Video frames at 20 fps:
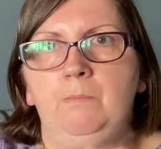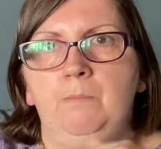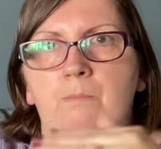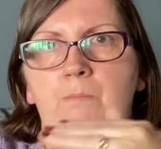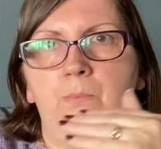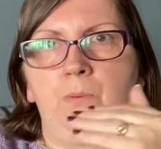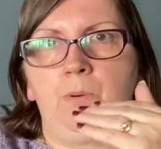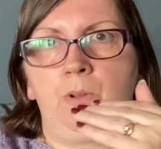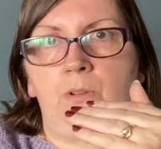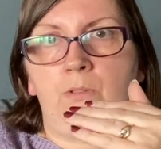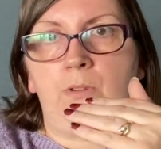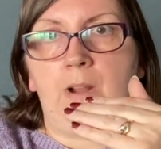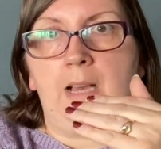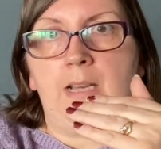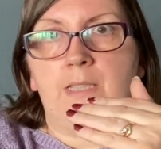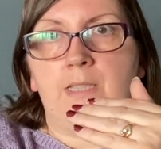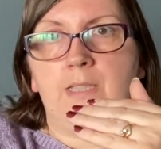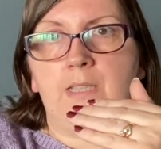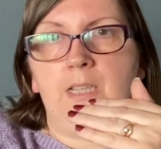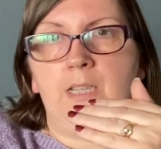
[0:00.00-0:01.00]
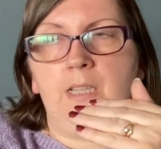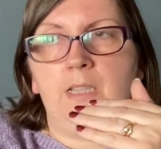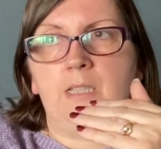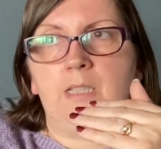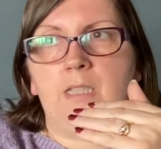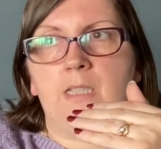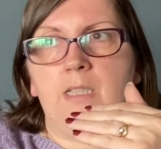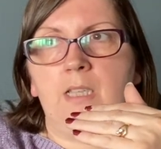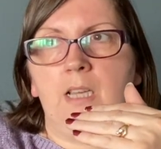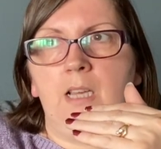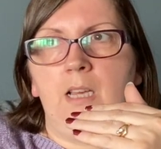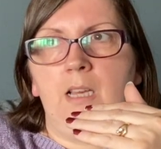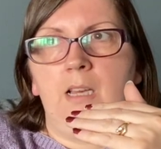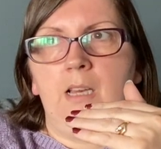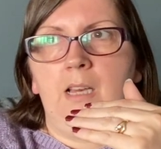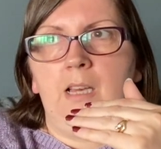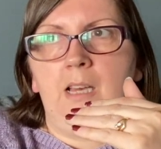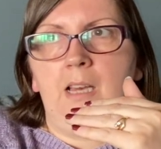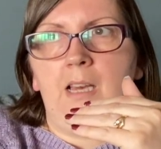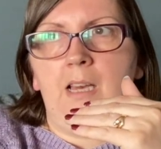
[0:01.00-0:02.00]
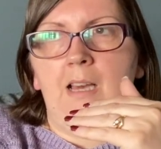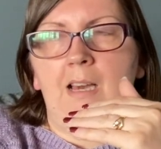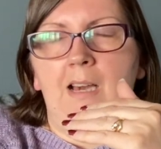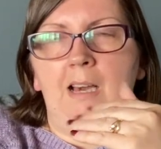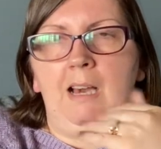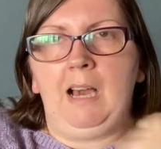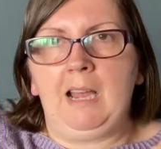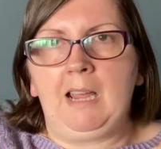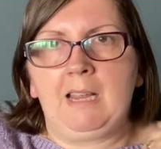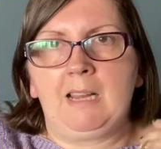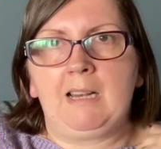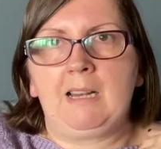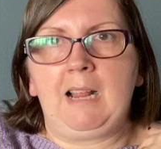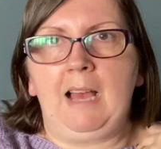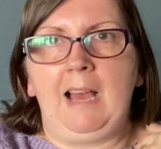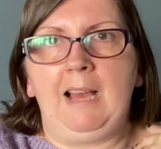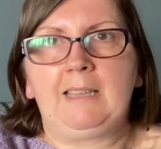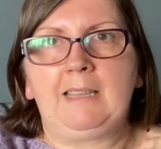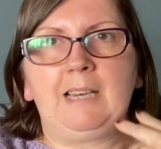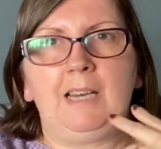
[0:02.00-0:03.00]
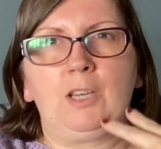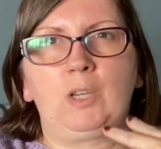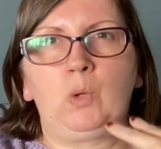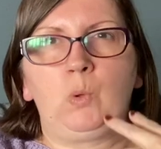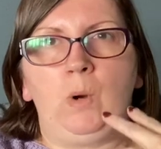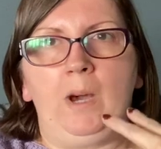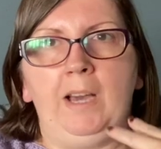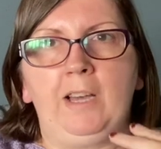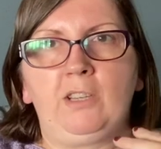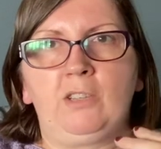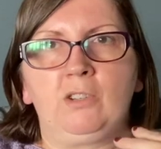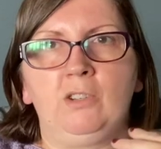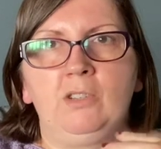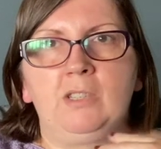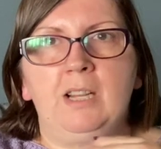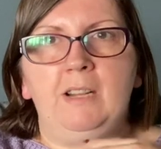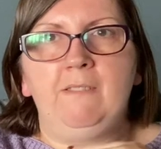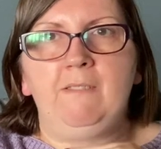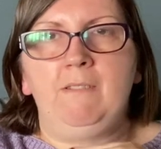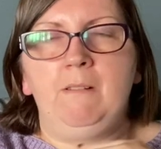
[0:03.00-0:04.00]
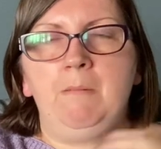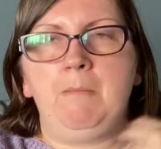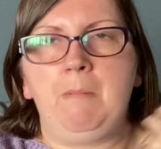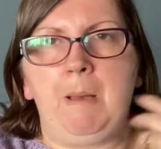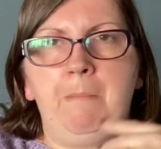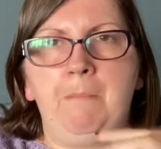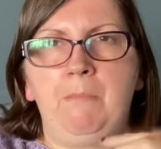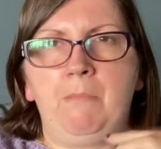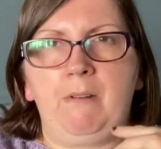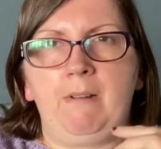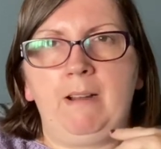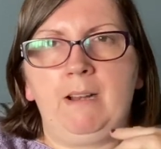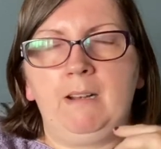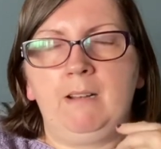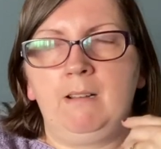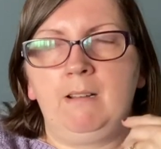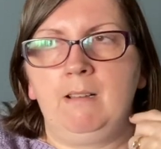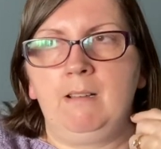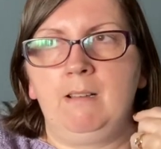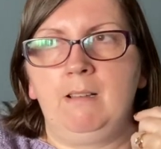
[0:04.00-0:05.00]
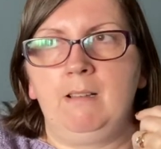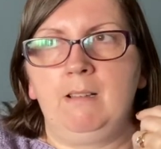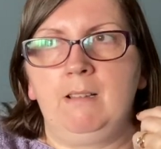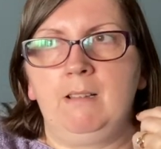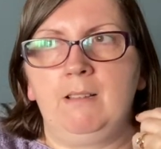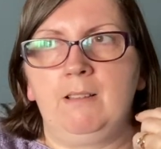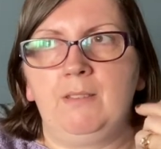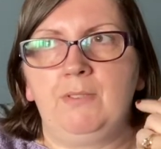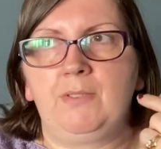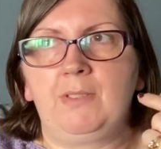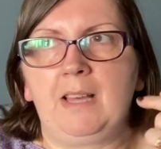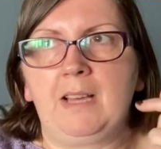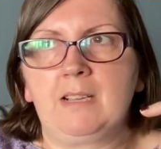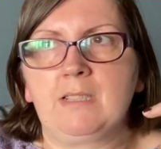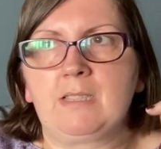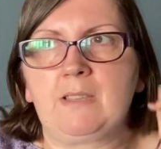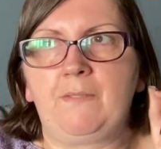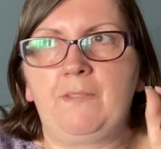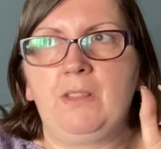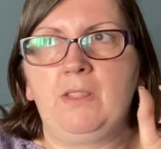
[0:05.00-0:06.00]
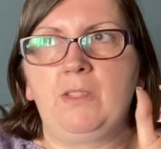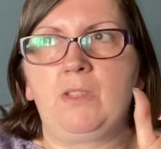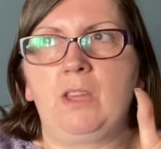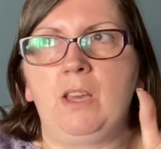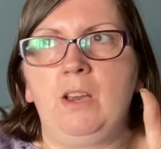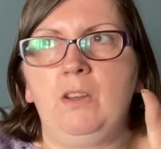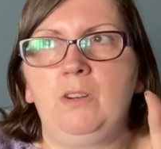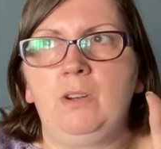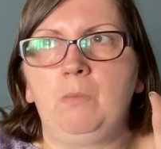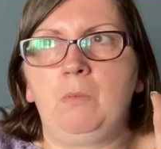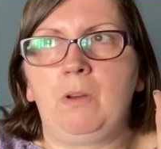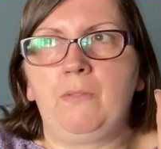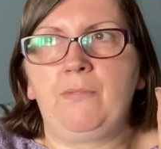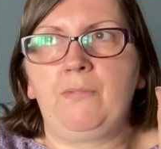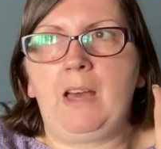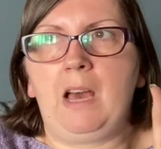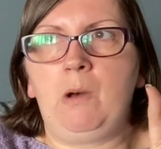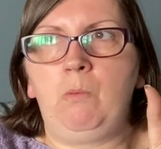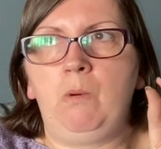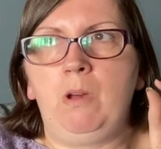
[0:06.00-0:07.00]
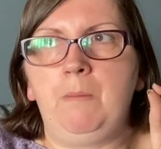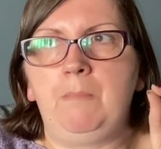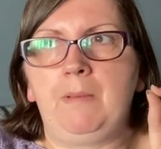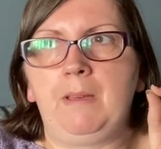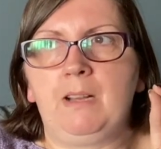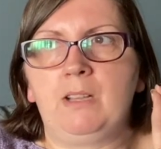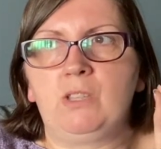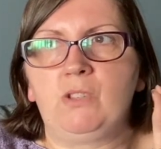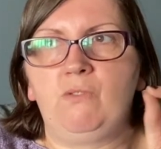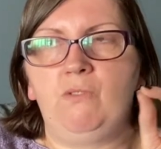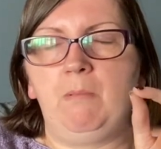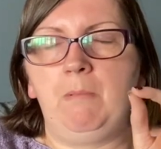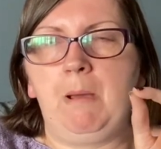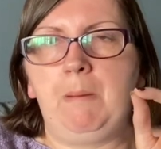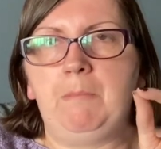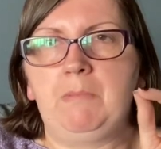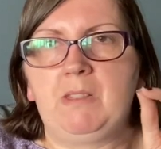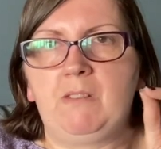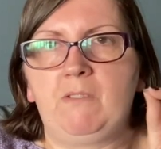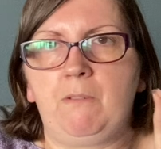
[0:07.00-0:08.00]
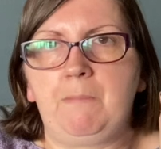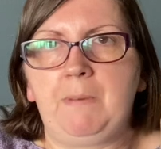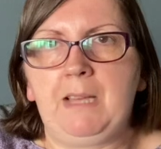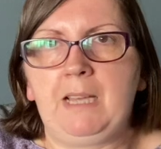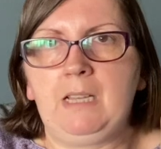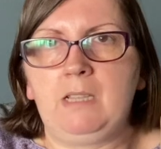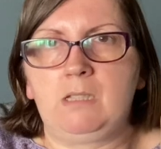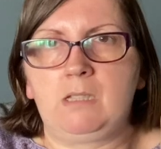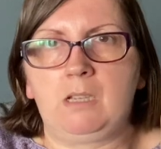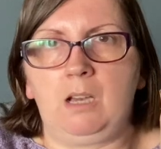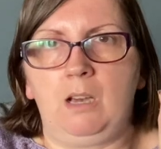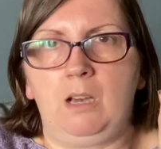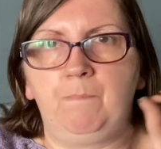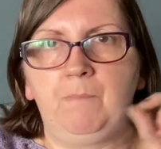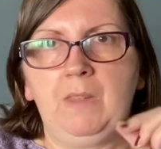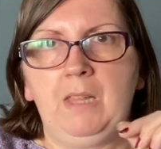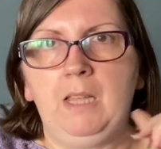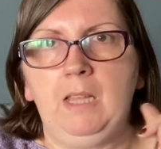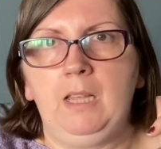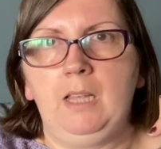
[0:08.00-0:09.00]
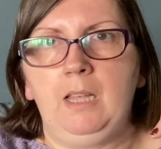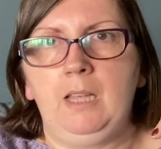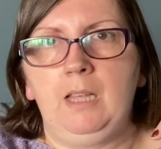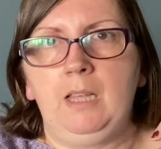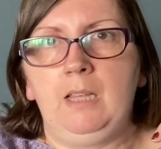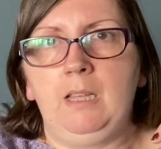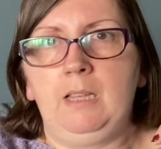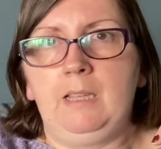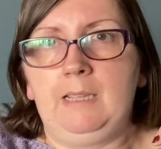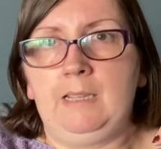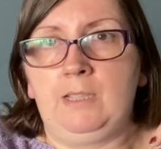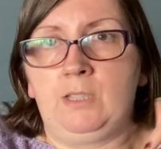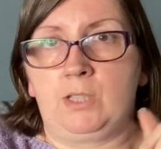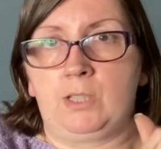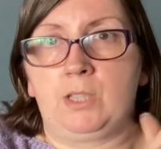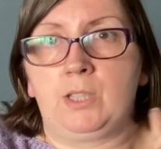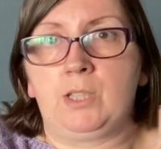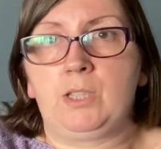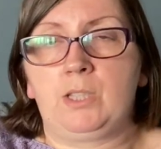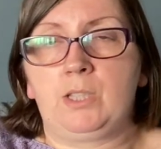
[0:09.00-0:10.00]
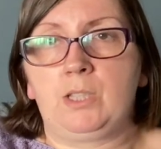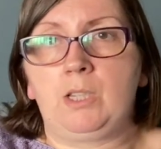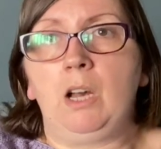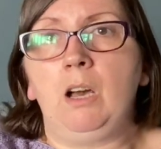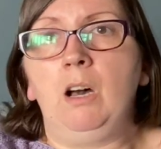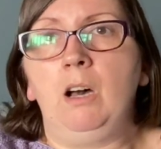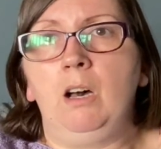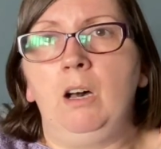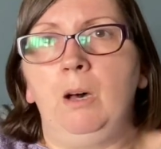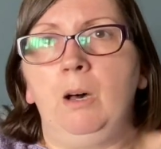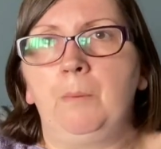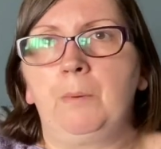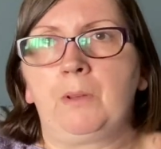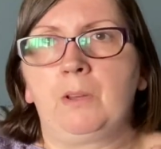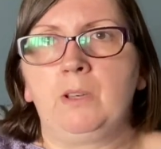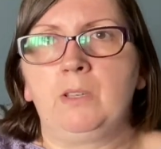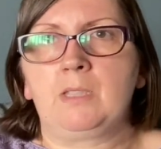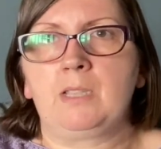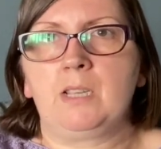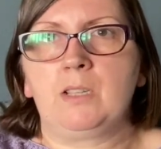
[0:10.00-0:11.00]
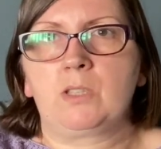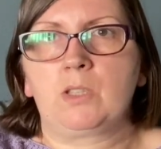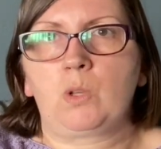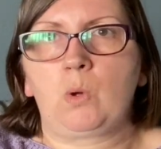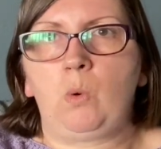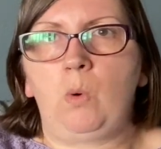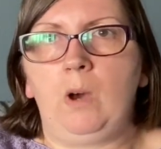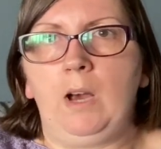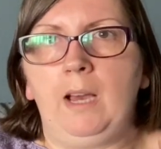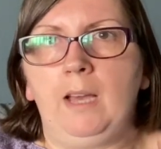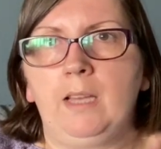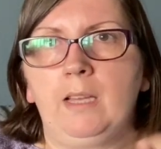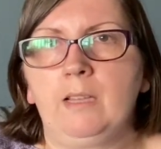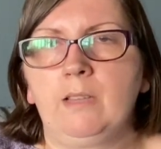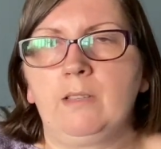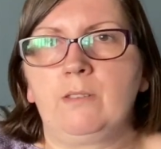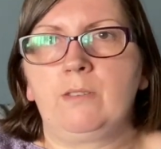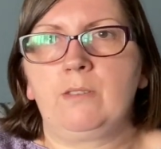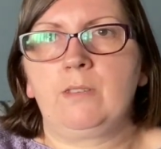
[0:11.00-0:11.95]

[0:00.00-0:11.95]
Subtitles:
progresses I get quite good at remembering things. I think the only one that I won't be able to remember the repeat on is the star, because it's quite